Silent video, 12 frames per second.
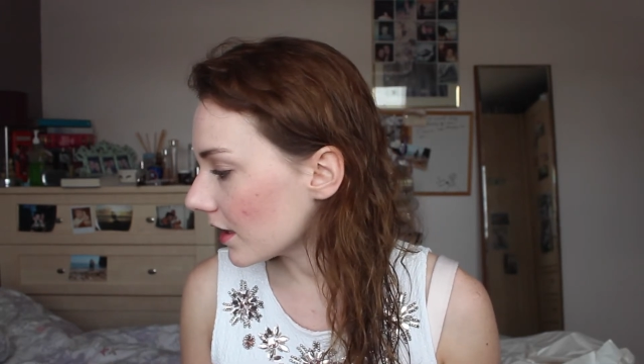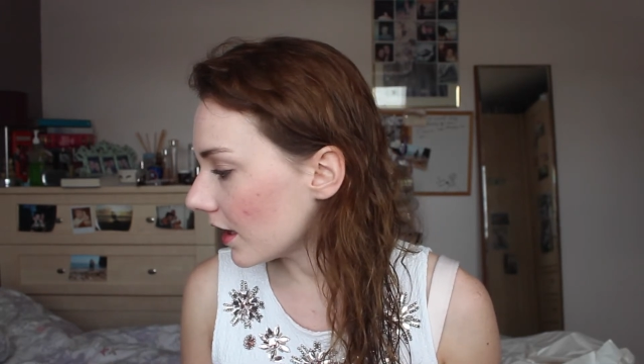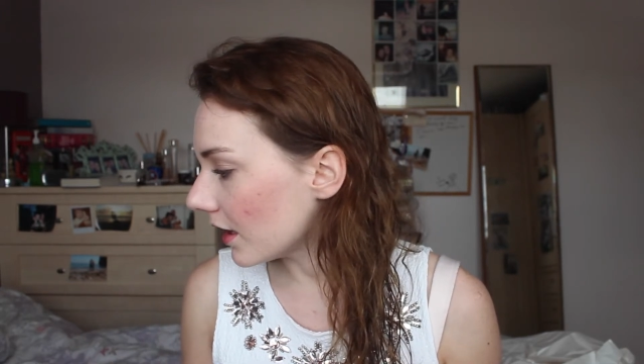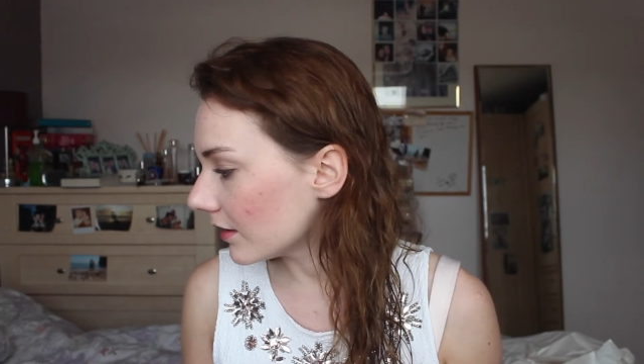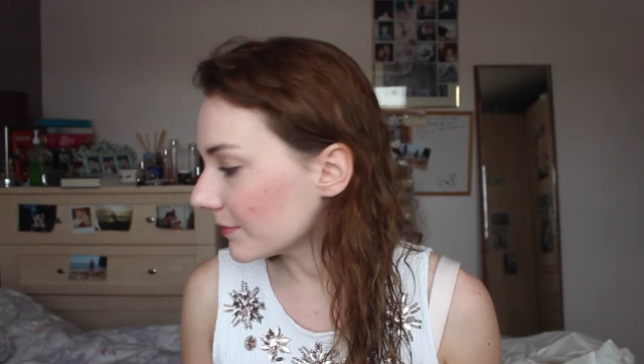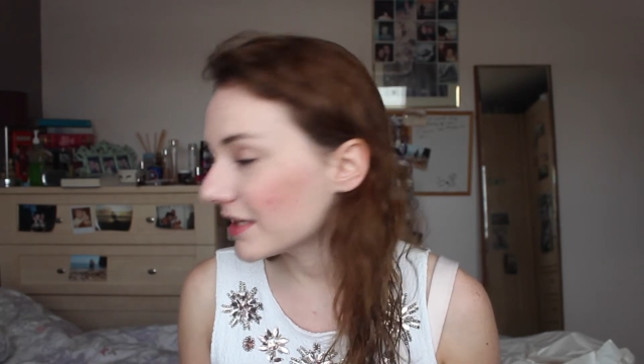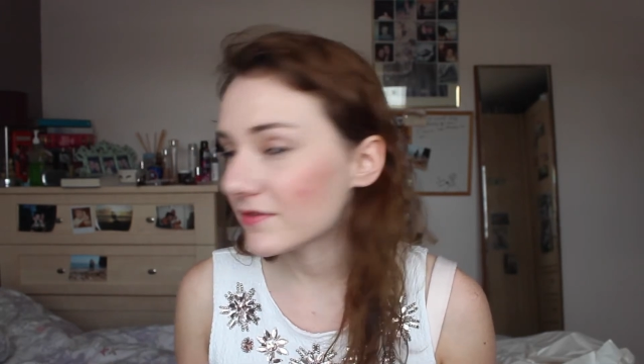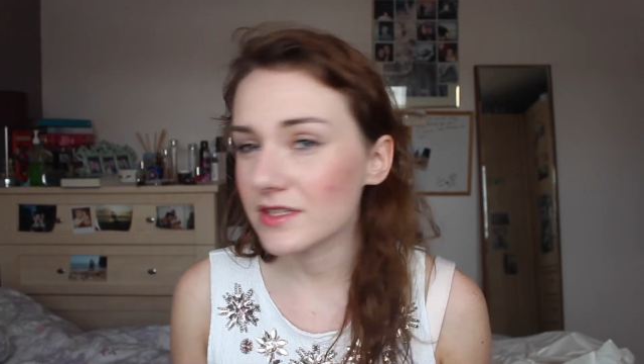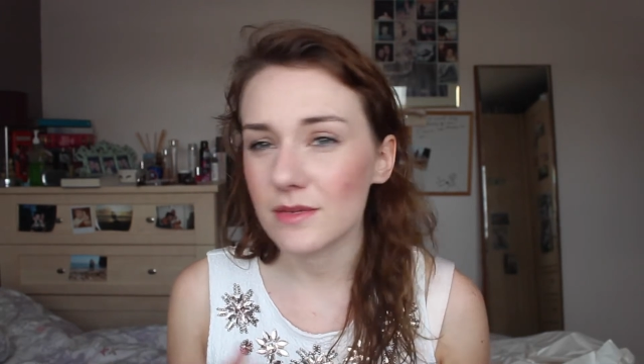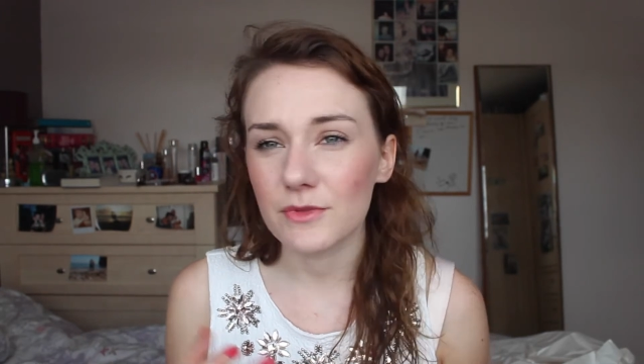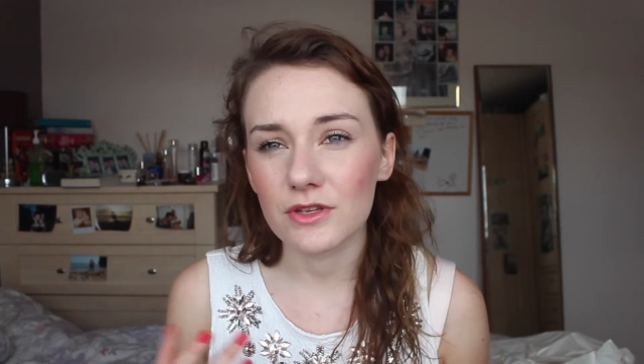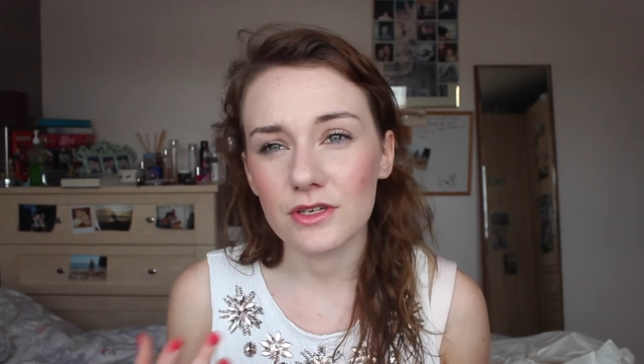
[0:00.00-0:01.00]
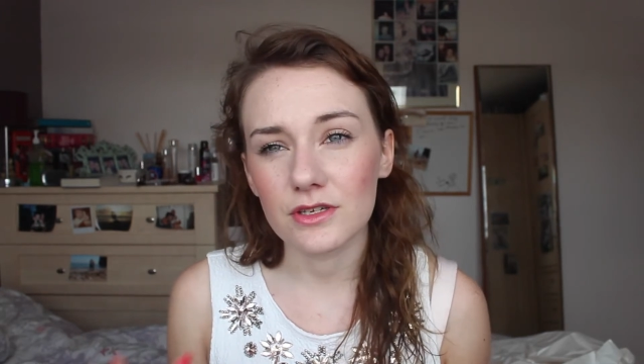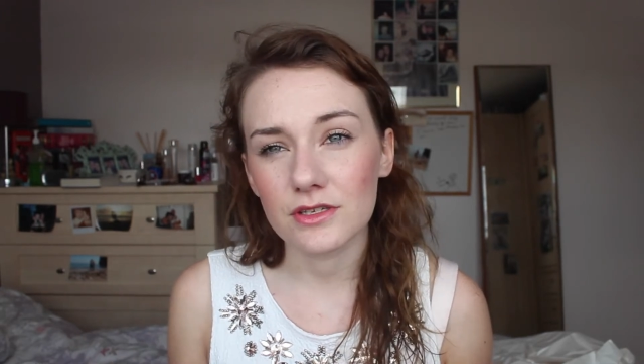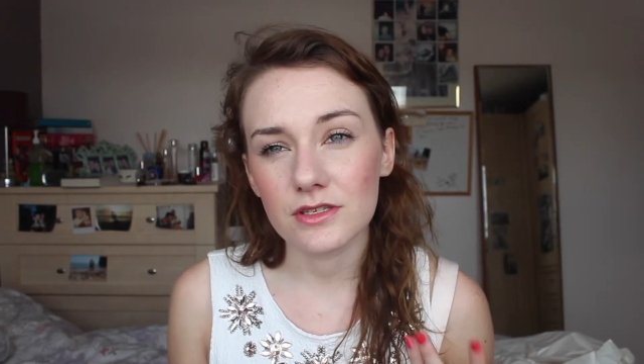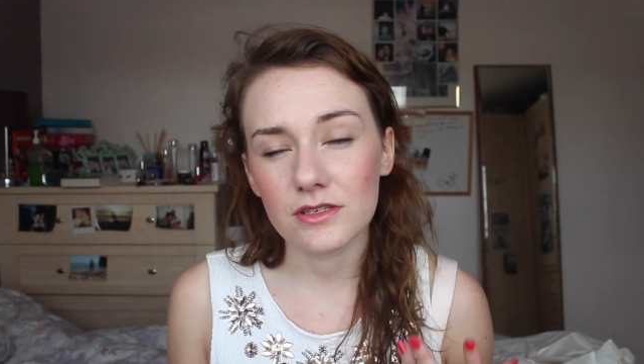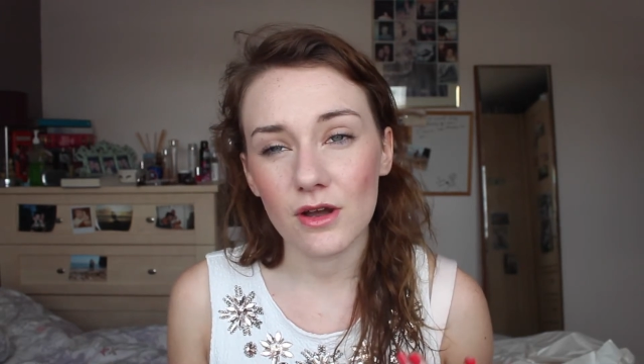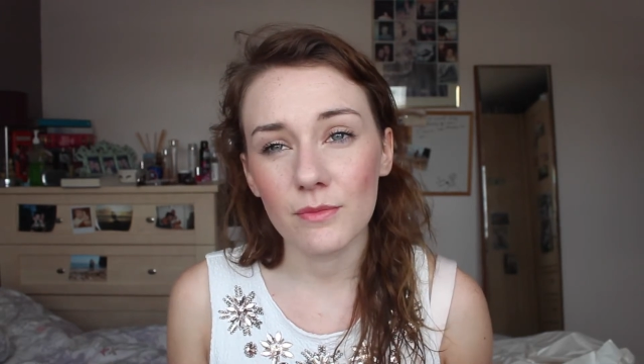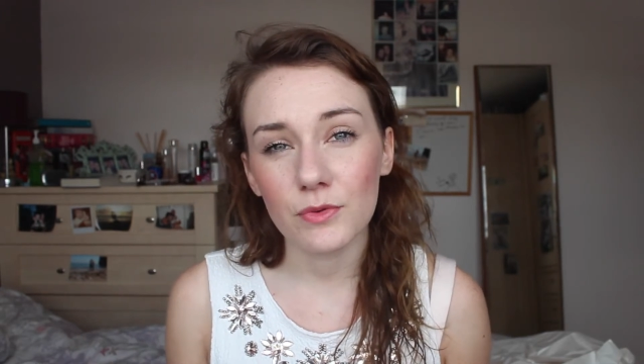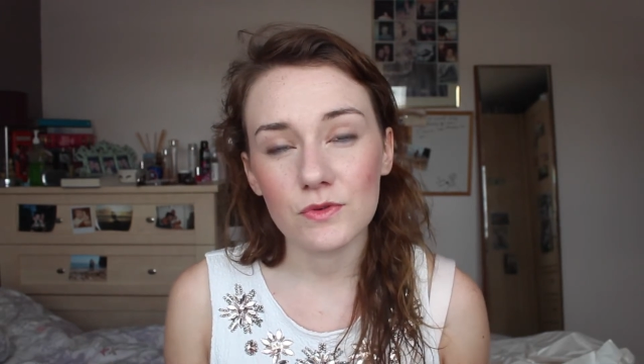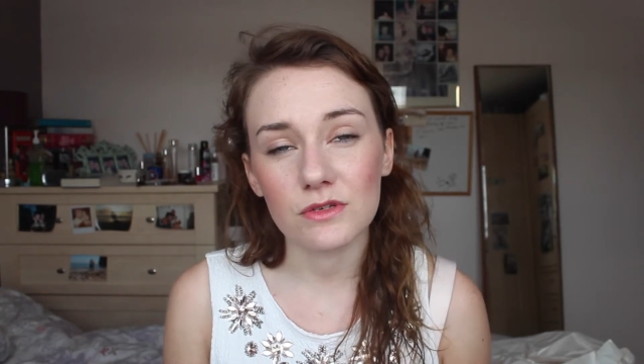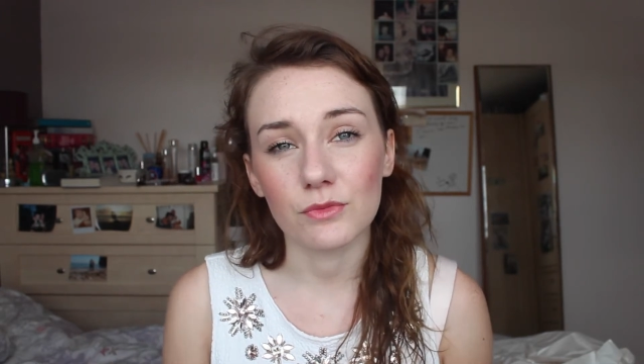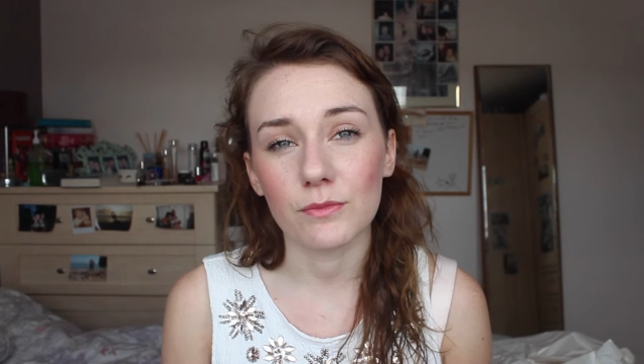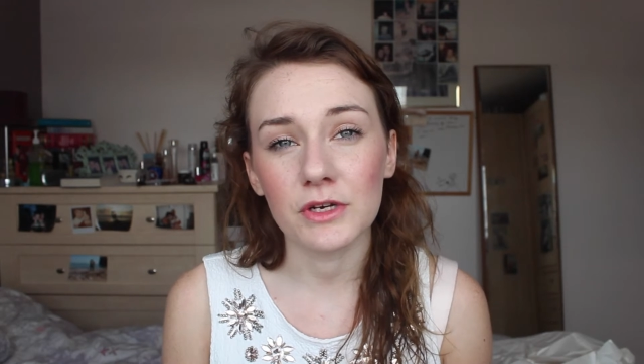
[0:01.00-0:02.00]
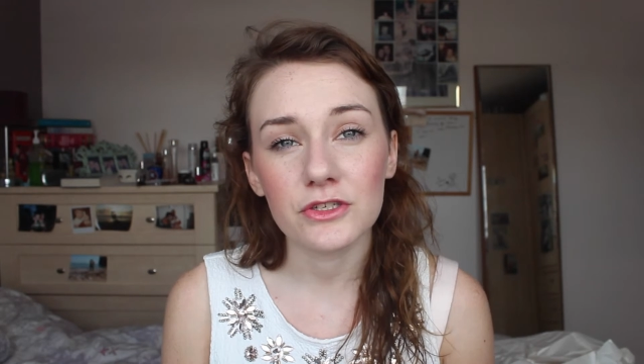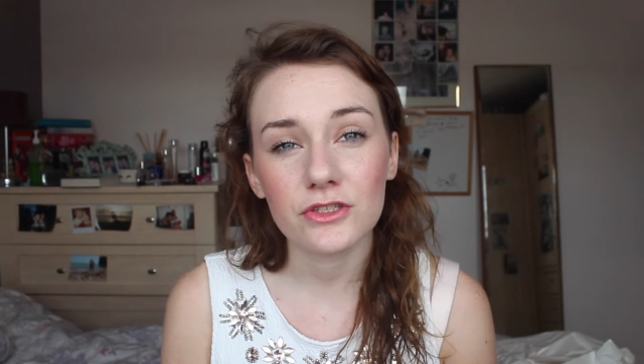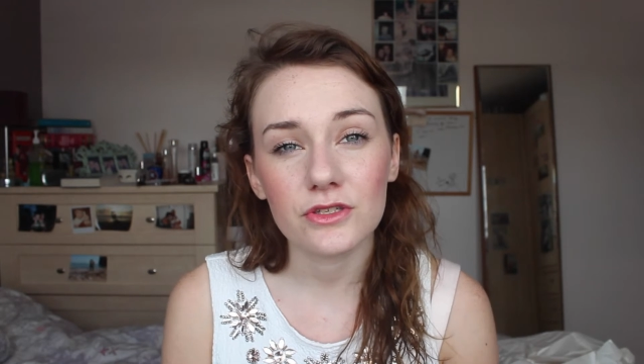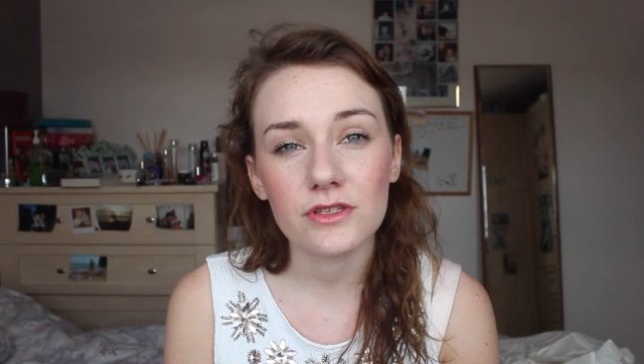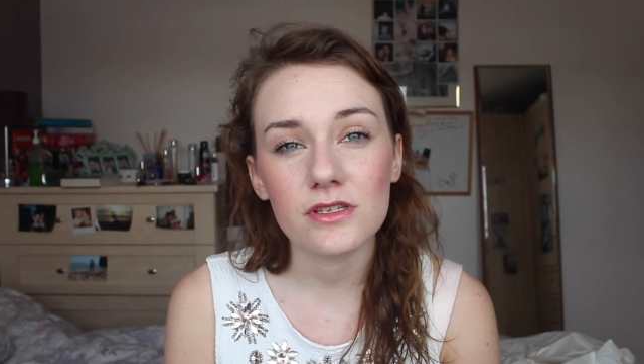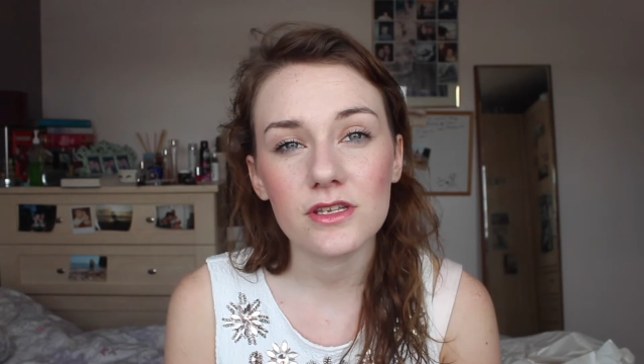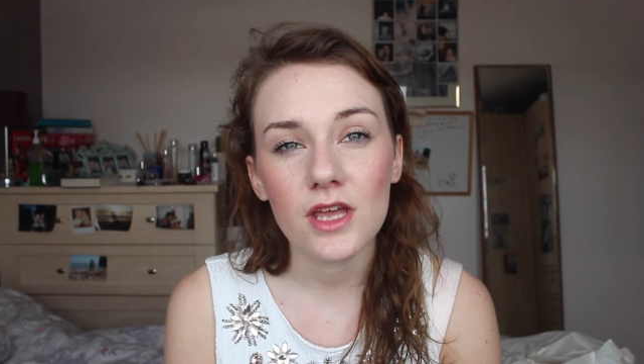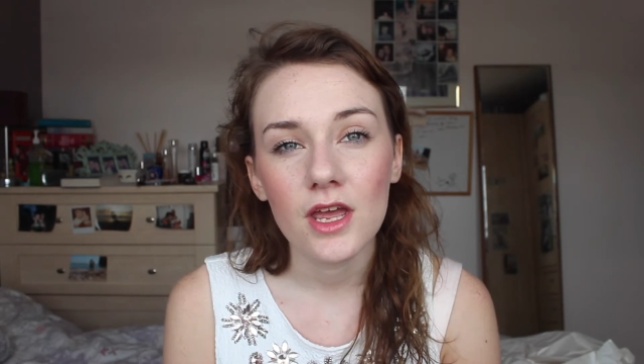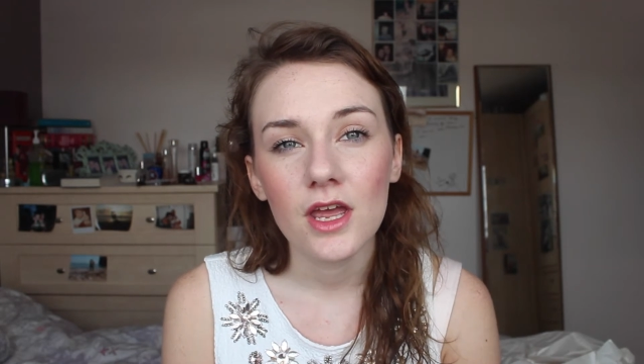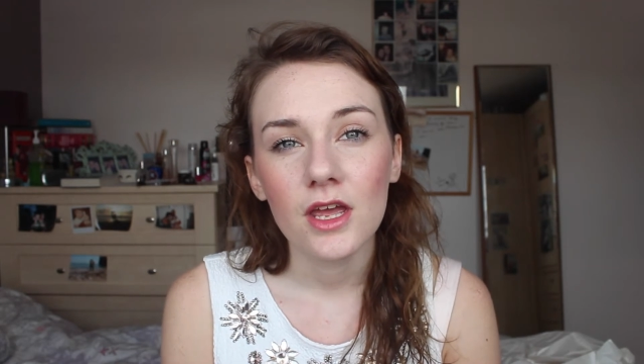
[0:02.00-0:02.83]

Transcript: Even some of the samples and promotions,